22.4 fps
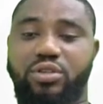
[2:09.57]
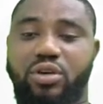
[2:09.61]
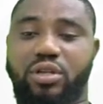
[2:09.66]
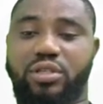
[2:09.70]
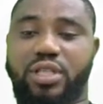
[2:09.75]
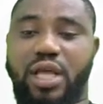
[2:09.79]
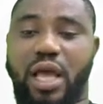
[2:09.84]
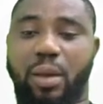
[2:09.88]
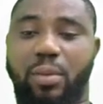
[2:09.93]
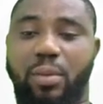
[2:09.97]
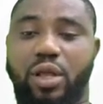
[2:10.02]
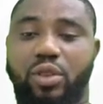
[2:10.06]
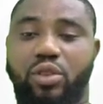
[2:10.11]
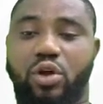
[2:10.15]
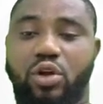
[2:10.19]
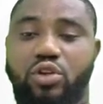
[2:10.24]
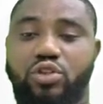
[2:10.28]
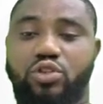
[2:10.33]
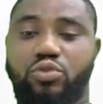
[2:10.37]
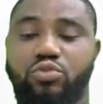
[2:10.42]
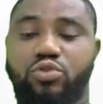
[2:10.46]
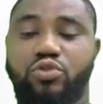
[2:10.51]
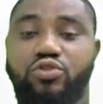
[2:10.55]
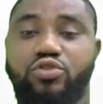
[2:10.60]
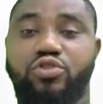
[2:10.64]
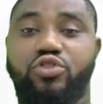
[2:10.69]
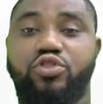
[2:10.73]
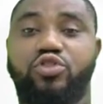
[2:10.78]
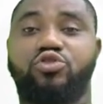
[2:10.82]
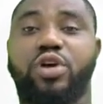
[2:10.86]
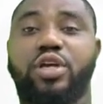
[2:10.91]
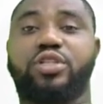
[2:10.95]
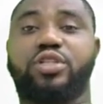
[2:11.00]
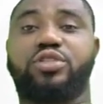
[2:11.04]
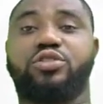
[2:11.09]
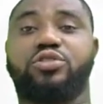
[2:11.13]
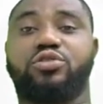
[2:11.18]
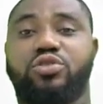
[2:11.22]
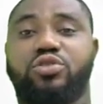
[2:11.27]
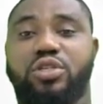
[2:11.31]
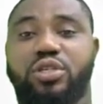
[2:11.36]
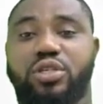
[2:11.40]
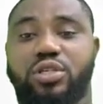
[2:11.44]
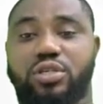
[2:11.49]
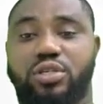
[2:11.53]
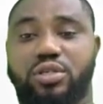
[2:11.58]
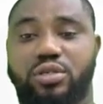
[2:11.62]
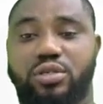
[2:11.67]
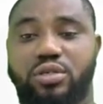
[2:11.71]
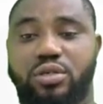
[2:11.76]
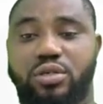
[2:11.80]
your time, let us move straight to the